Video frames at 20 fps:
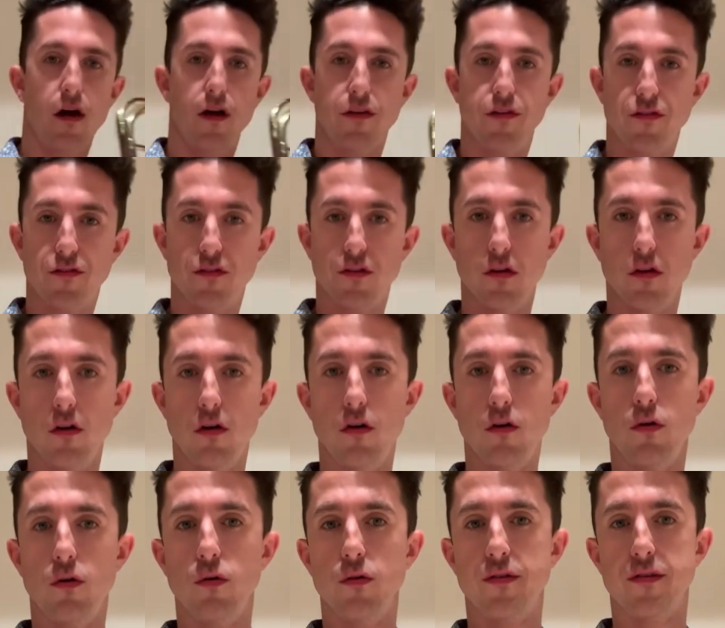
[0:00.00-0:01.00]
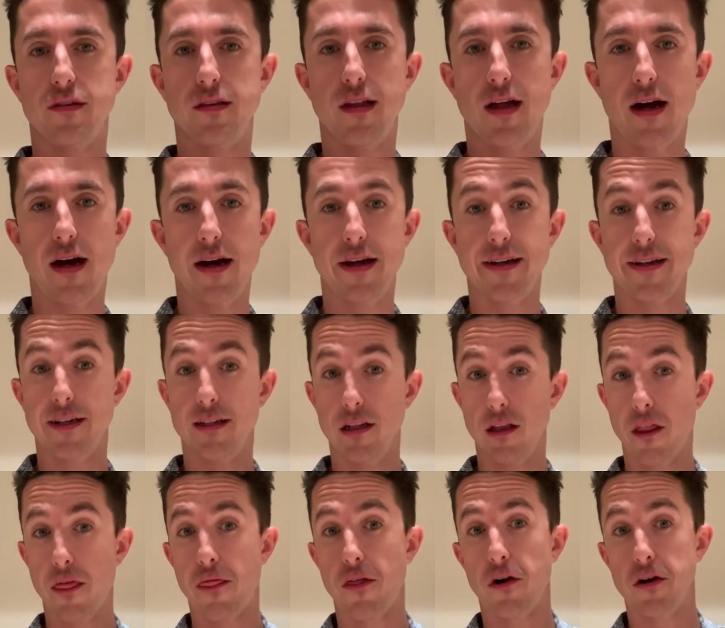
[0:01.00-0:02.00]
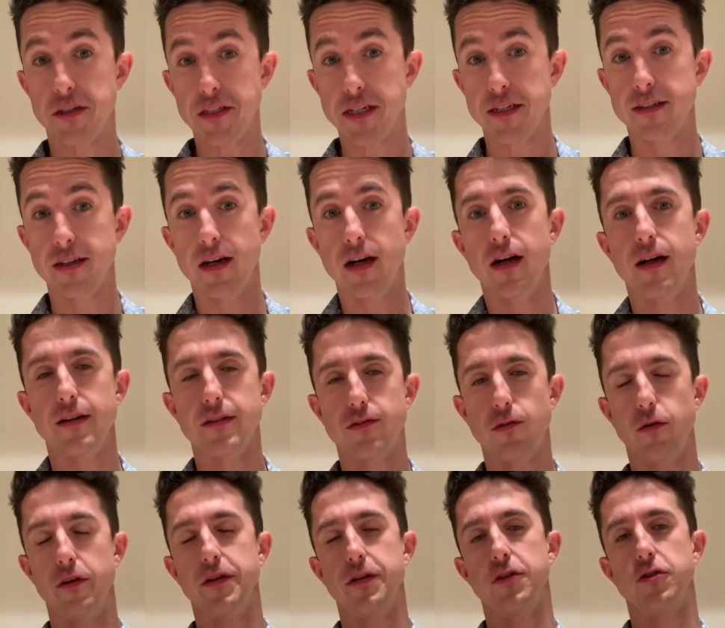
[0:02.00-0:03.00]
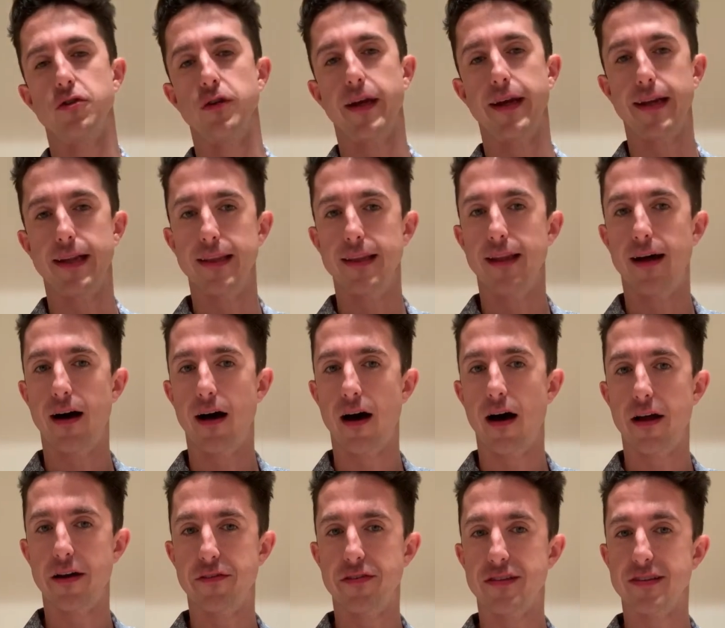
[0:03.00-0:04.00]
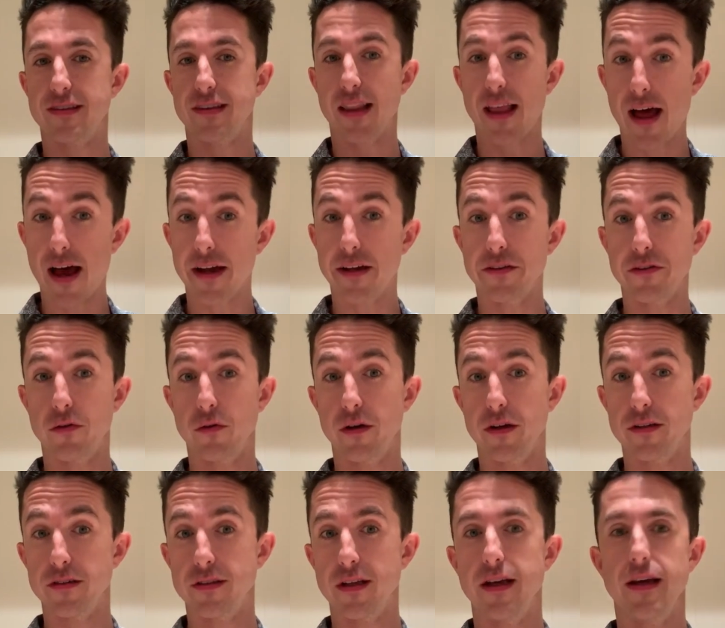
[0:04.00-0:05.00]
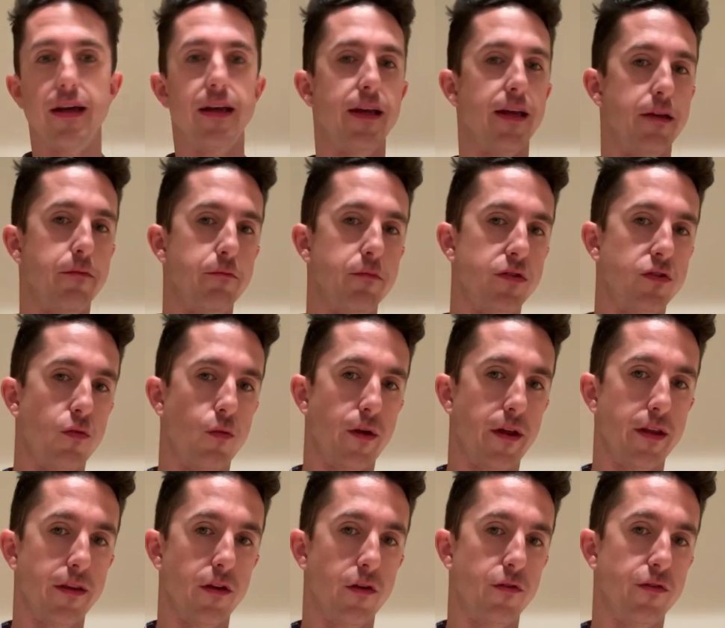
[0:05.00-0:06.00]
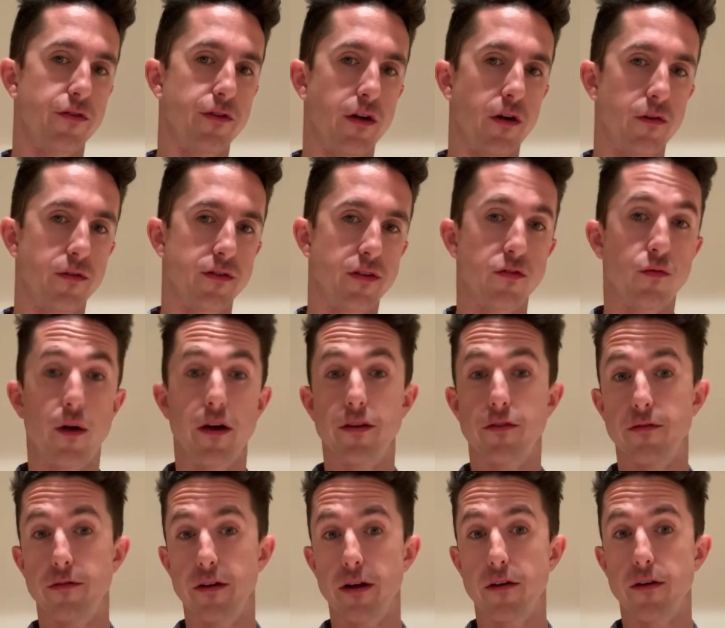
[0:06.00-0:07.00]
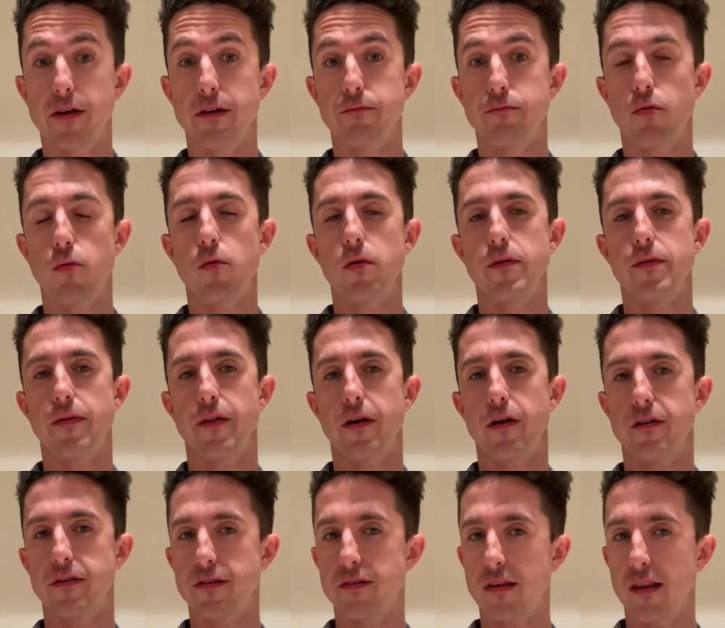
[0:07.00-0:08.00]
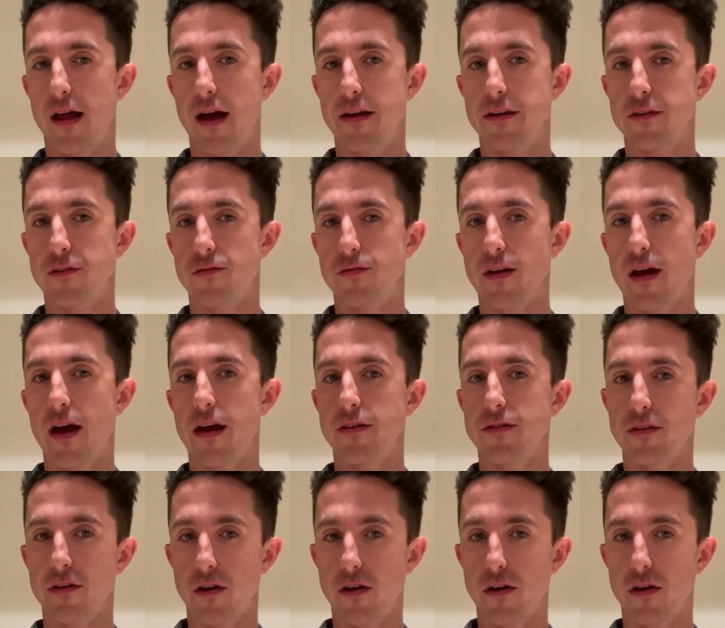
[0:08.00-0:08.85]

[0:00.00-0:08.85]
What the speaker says: slow slide and a lethargic tongue is going to create a lot of slide noise in between those notes. That's why it's very important that our slide is fast